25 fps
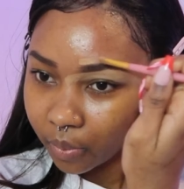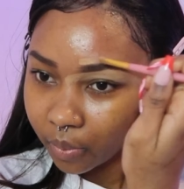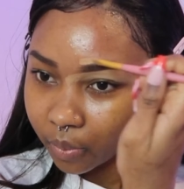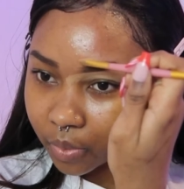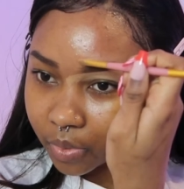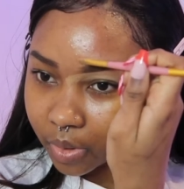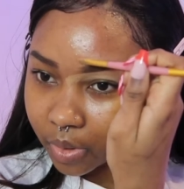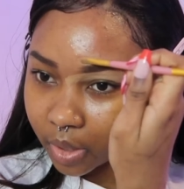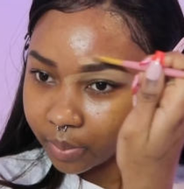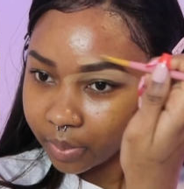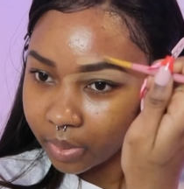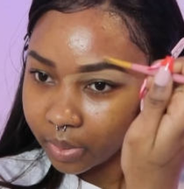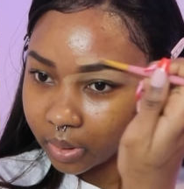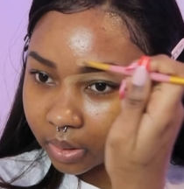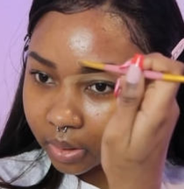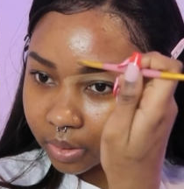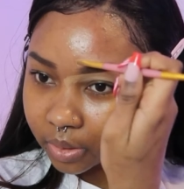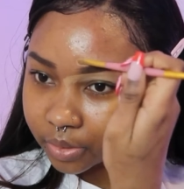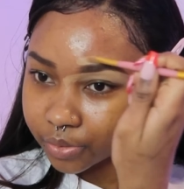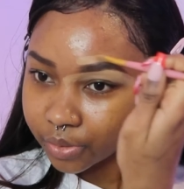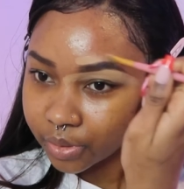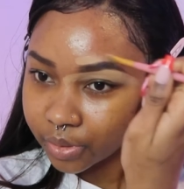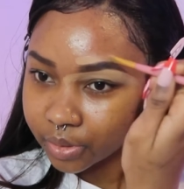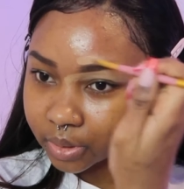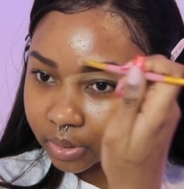without being
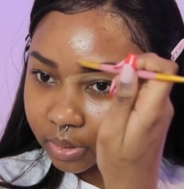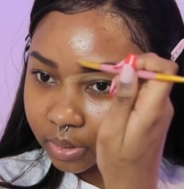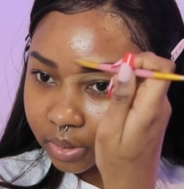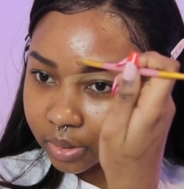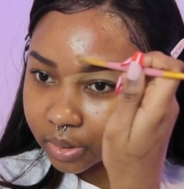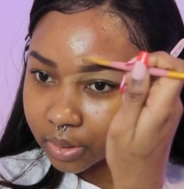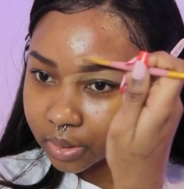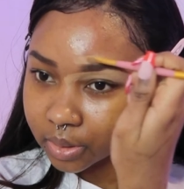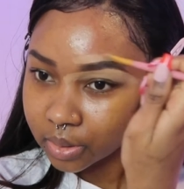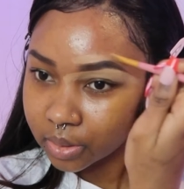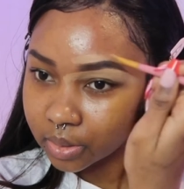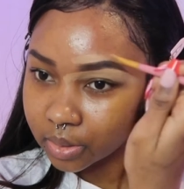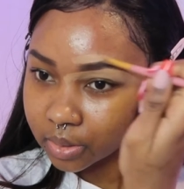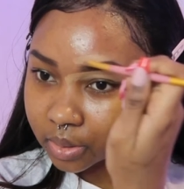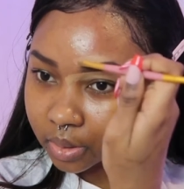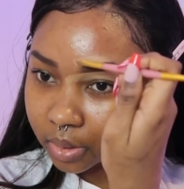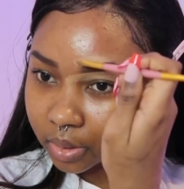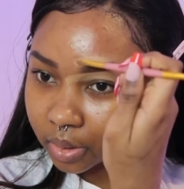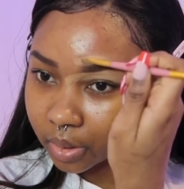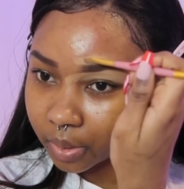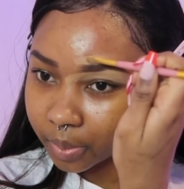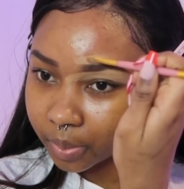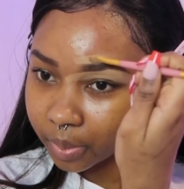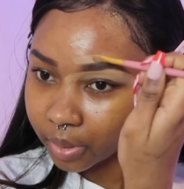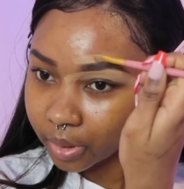interested in a
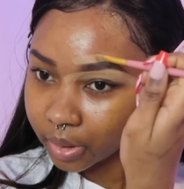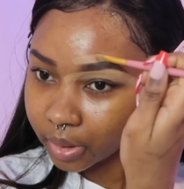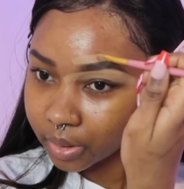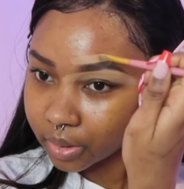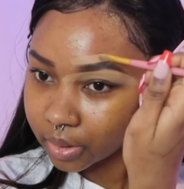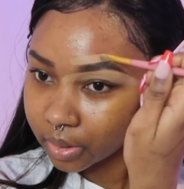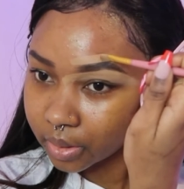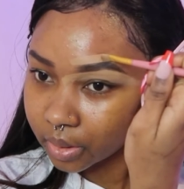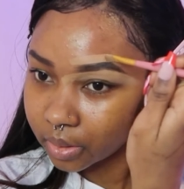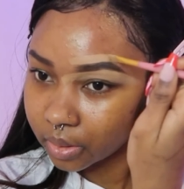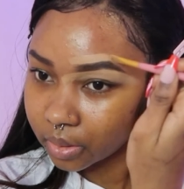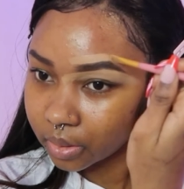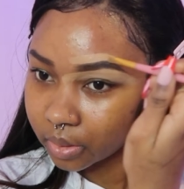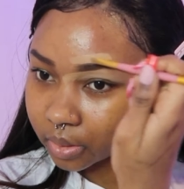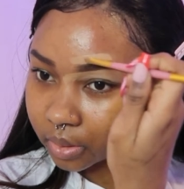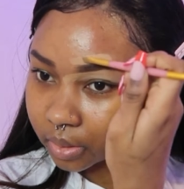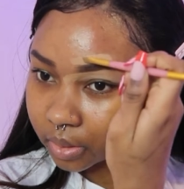single person